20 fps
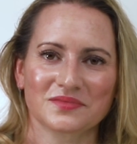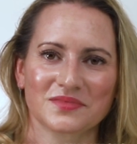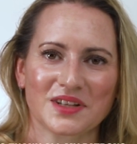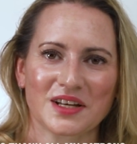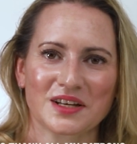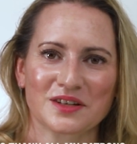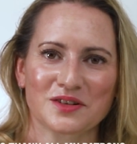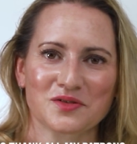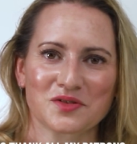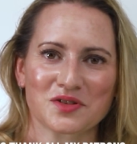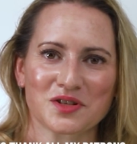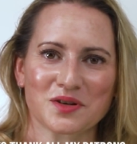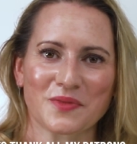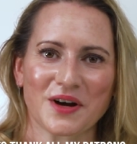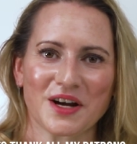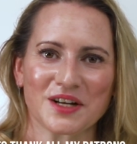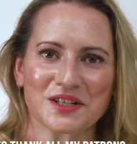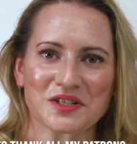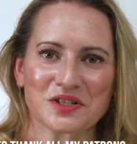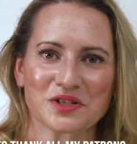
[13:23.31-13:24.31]
Thank you so
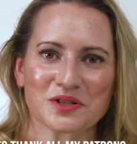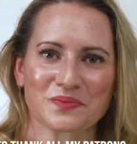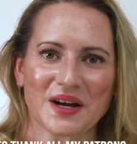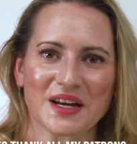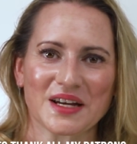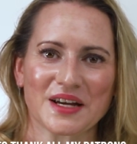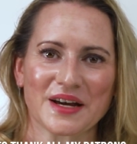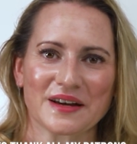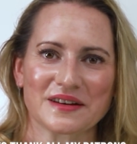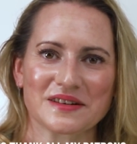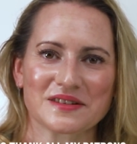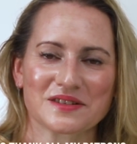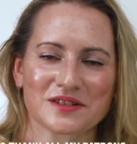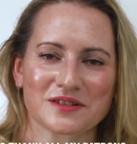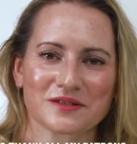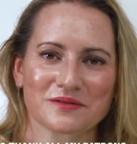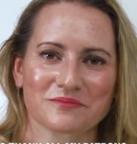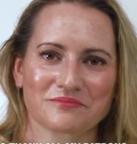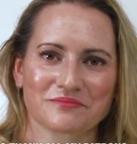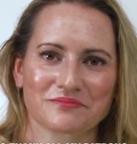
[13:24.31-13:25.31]
much. Bye,
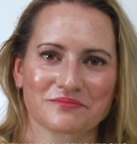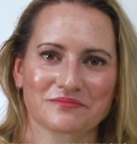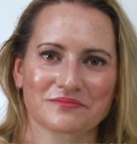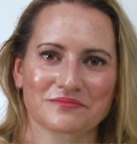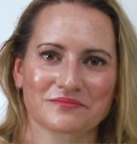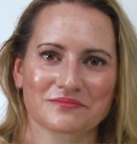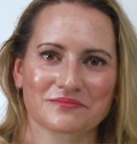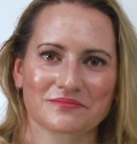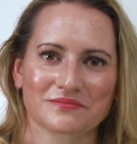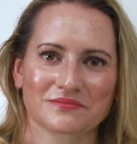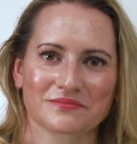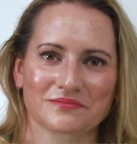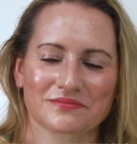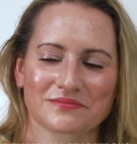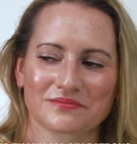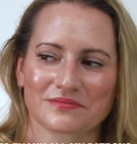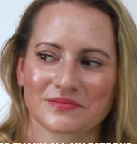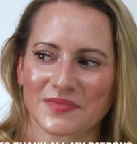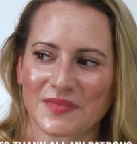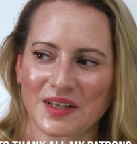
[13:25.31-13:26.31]
guys. Should we do them
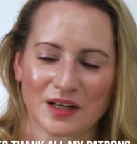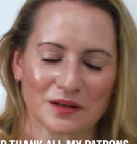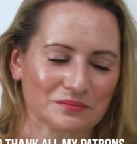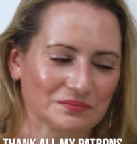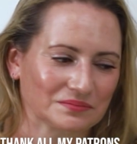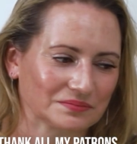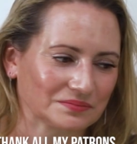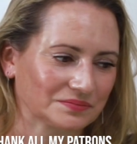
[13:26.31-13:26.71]
all? Yeah.